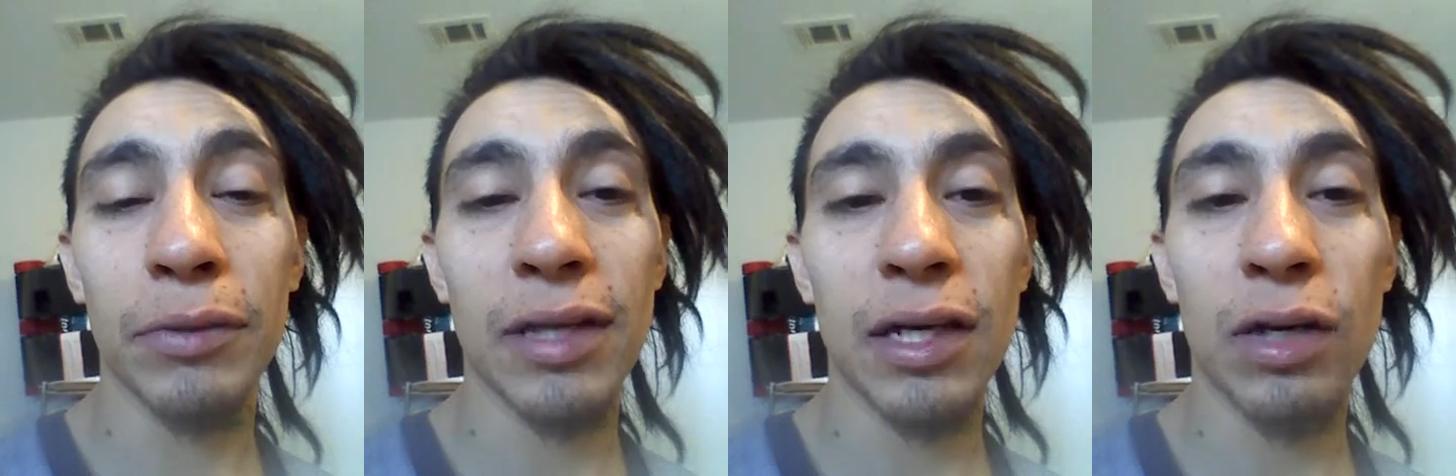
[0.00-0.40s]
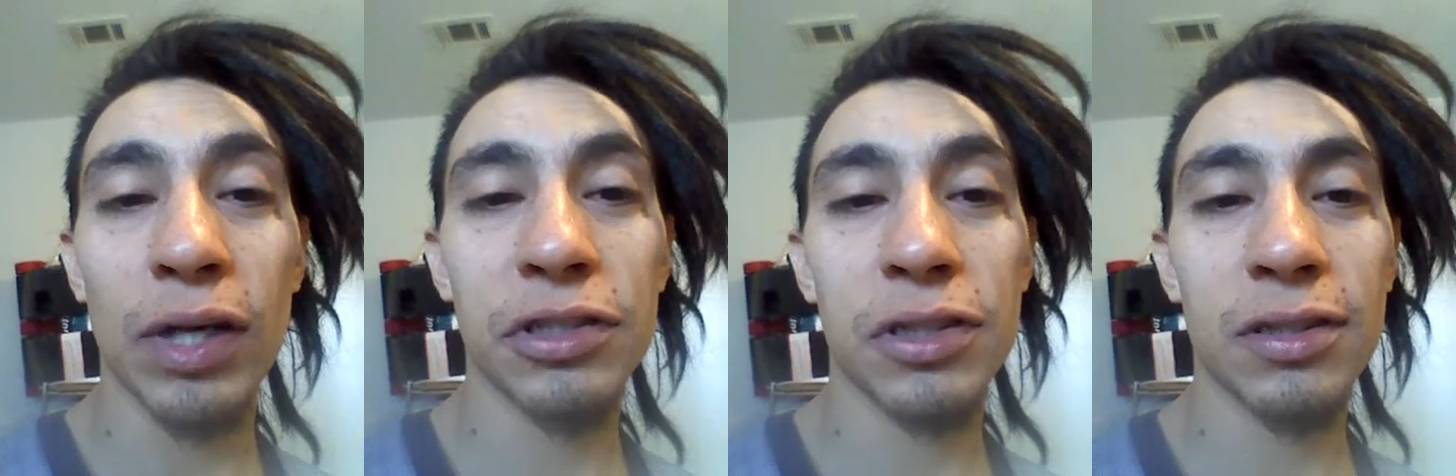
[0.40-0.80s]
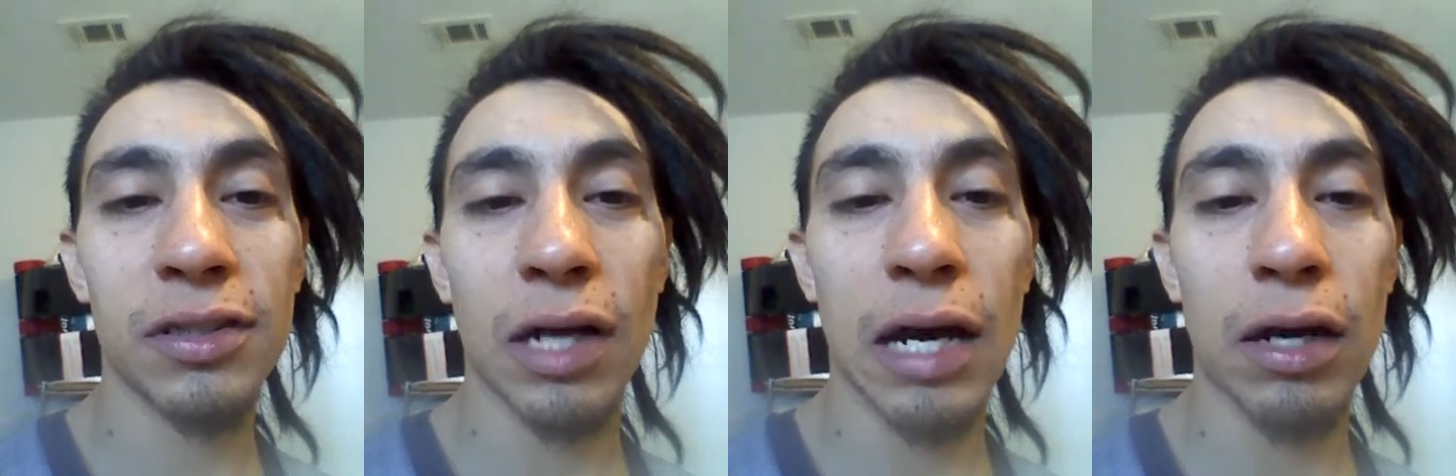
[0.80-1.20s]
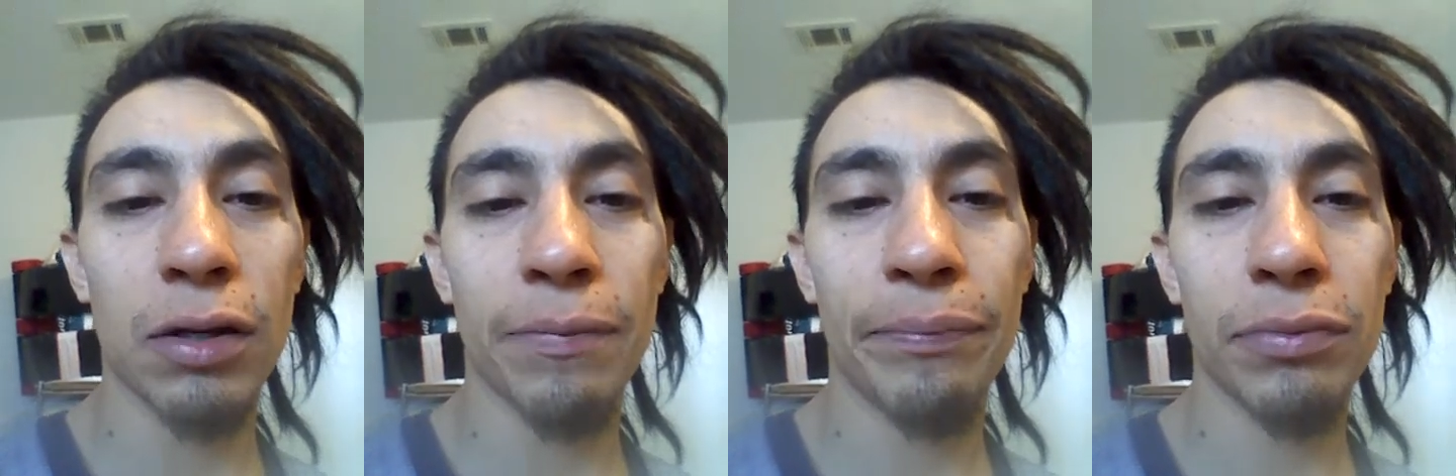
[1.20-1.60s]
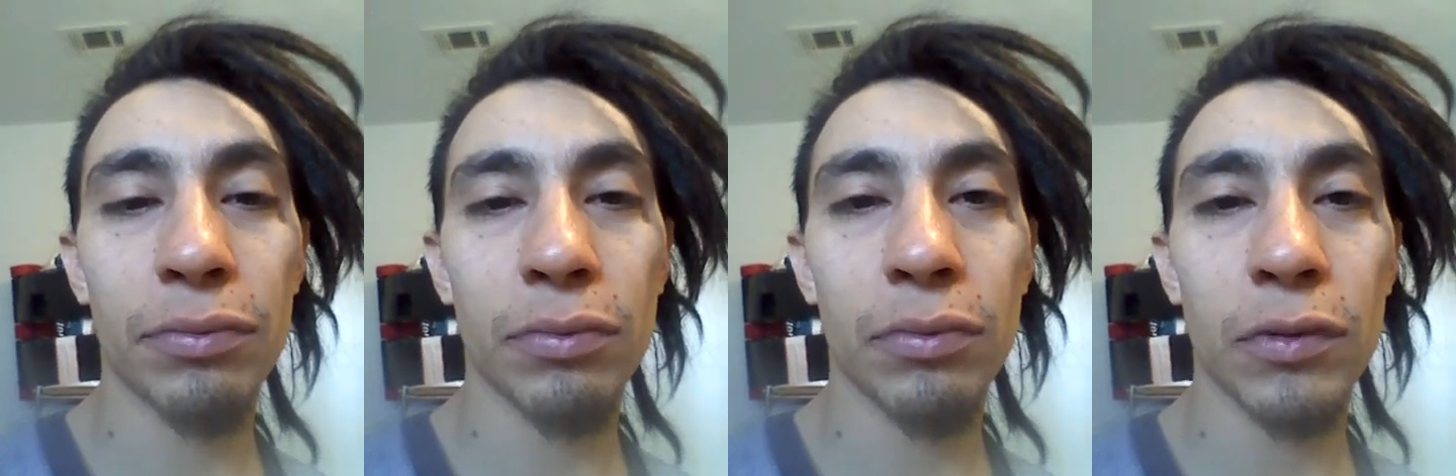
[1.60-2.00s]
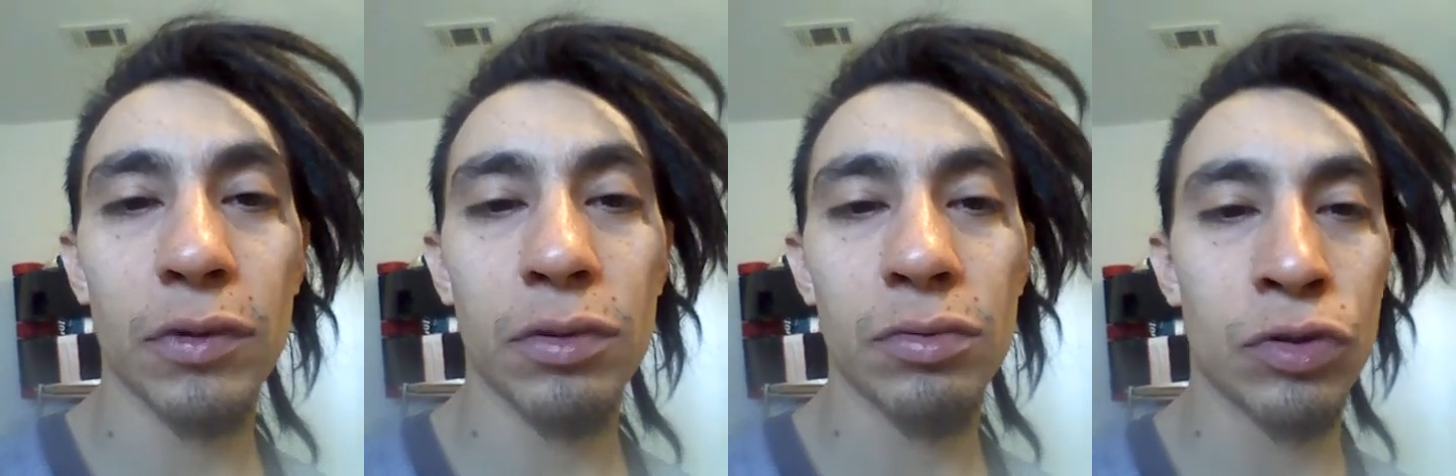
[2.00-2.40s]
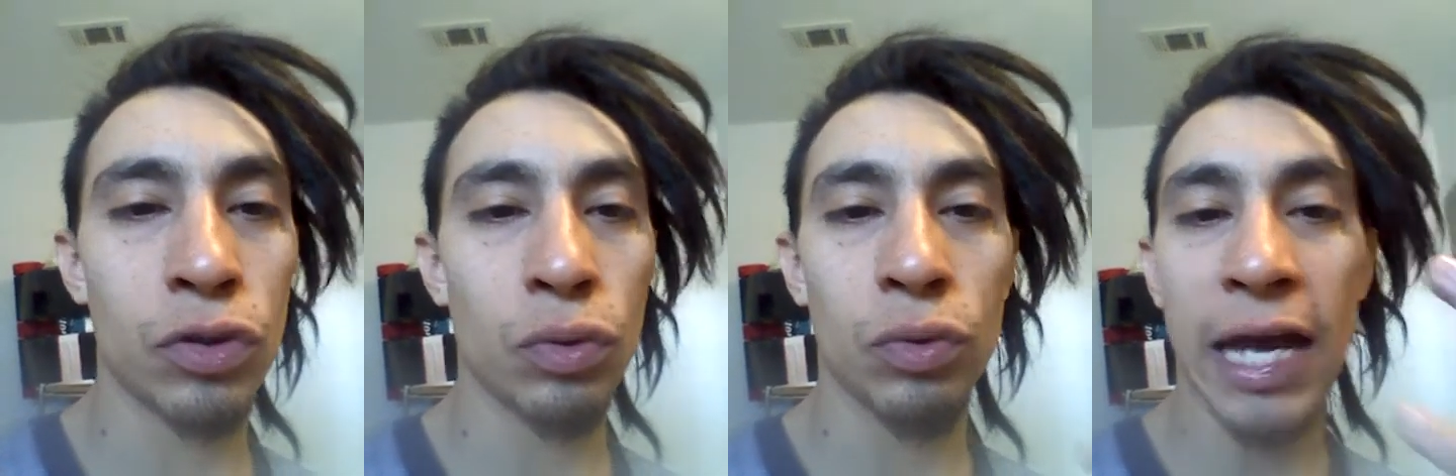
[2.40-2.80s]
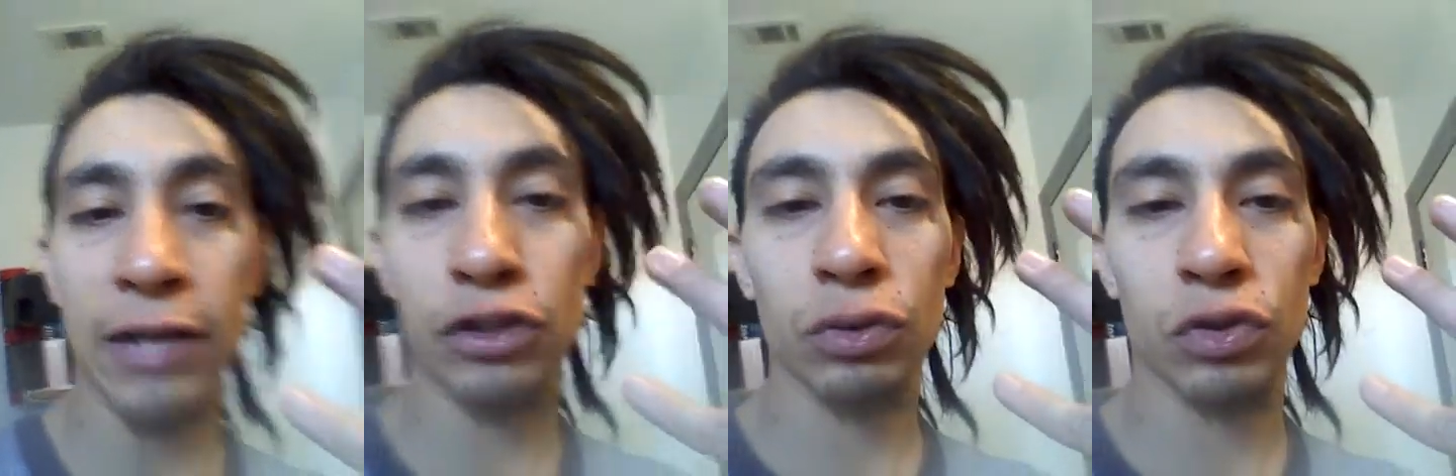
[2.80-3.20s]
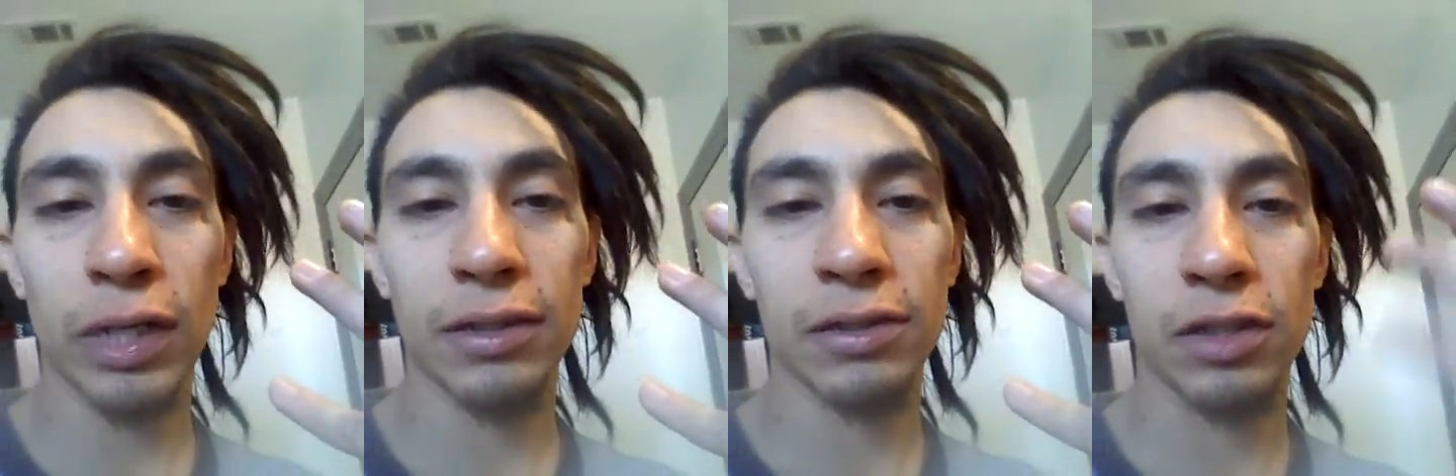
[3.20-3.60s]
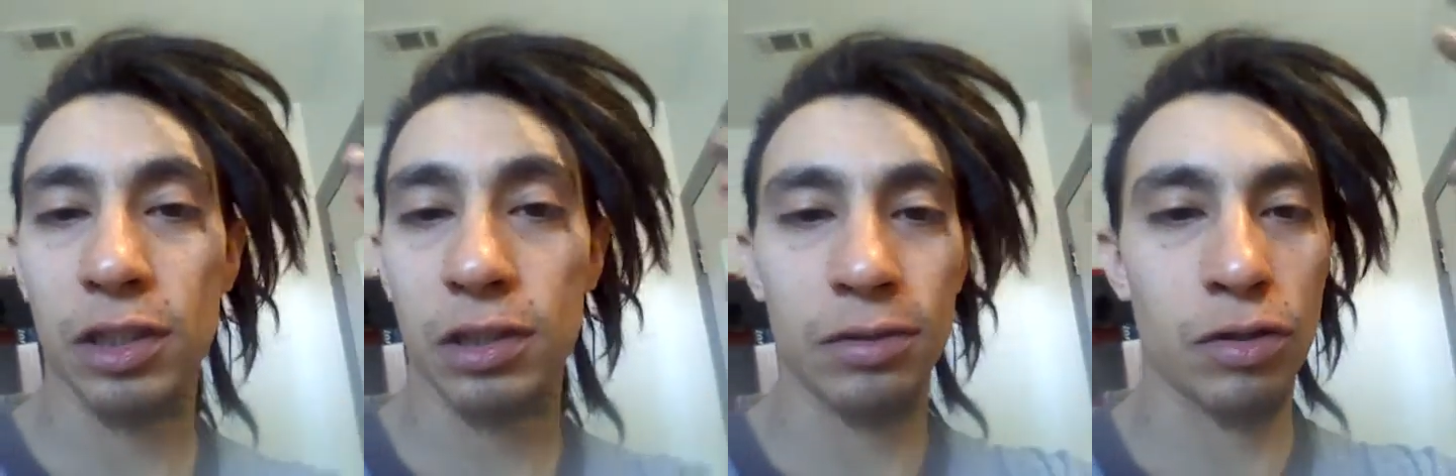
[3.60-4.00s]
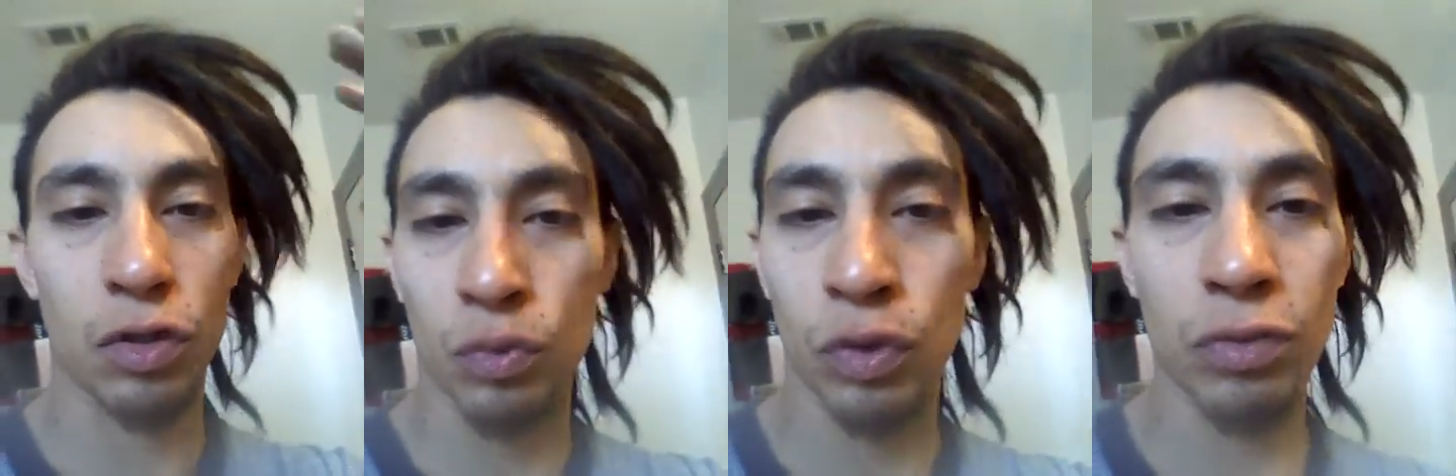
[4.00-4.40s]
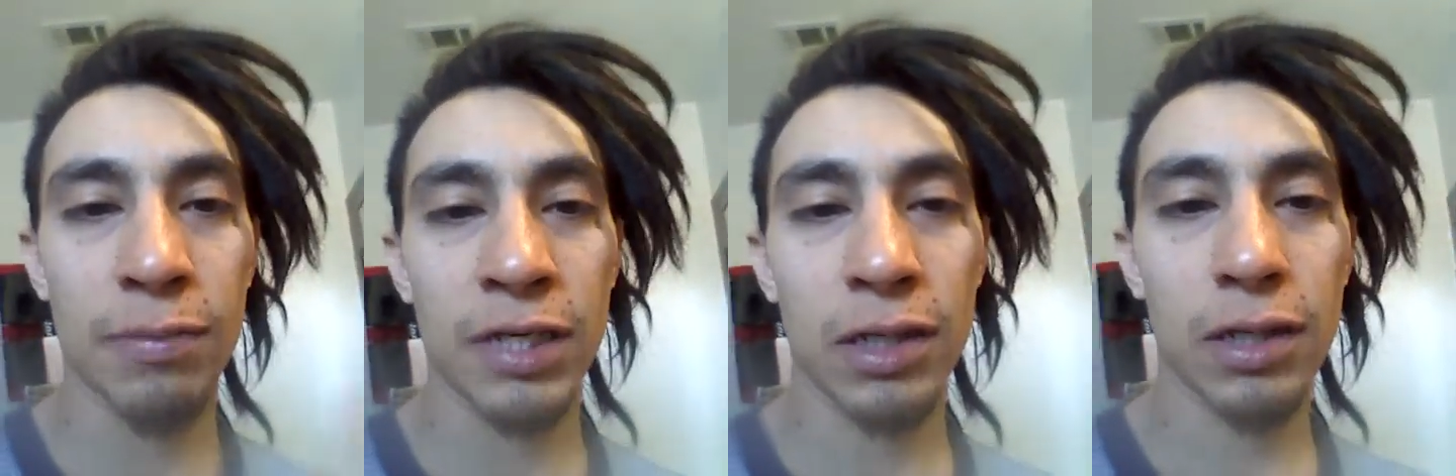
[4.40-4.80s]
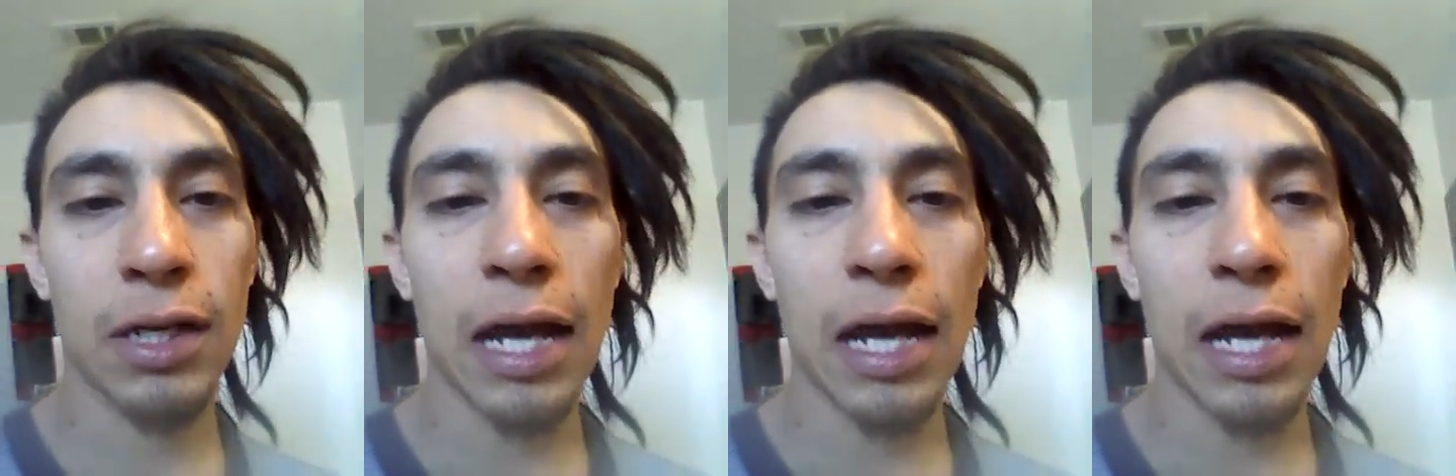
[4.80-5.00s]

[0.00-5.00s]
with any questions on how to do natural dreads just through root rubbing.